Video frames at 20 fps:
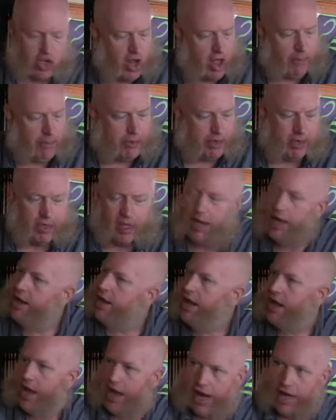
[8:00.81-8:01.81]
hopping,
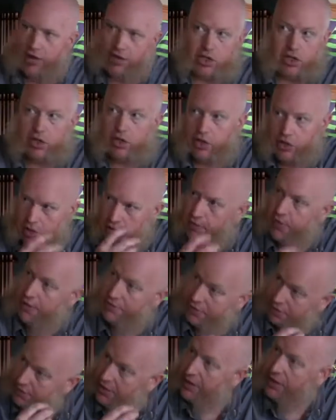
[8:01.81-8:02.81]
and you
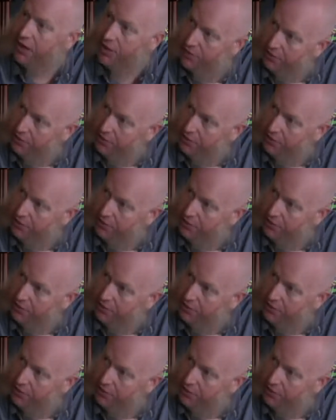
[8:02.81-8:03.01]
have a very